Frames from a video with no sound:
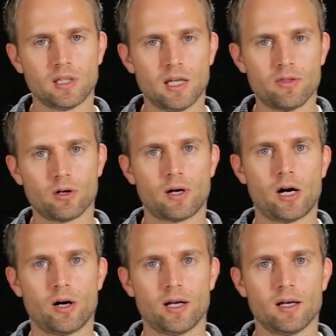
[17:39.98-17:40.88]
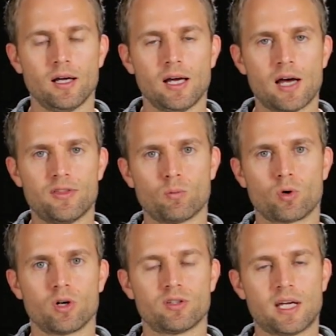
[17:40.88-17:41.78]
in their area, and then we're
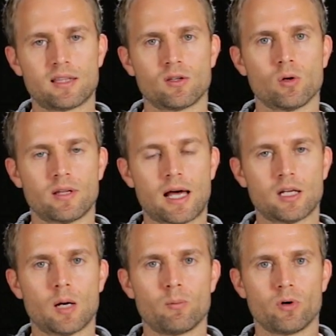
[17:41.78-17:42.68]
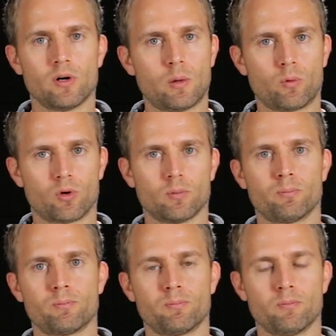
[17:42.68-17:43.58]
going to take that number and we're going
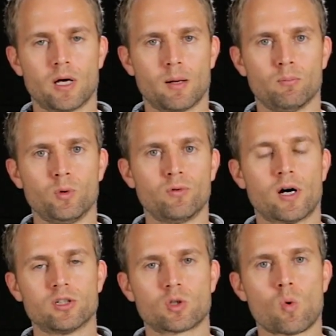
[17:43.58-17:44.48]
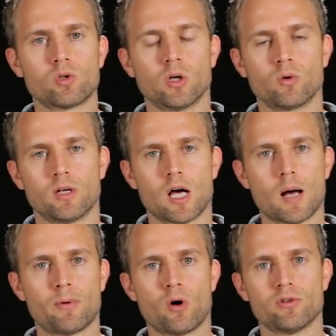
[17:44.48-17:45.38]
to move our score token
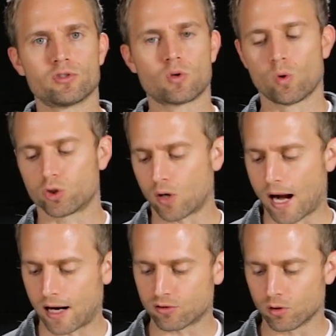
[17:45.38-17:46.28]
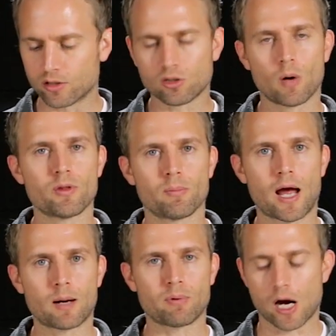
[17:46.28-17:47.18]
up on the score track. So let's start with the
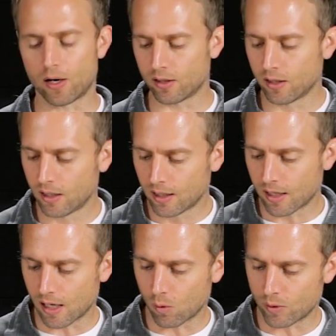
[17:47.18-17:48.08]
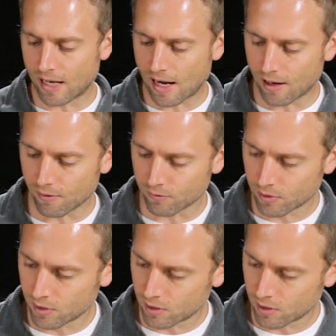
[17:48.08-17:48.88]
black pirate. We have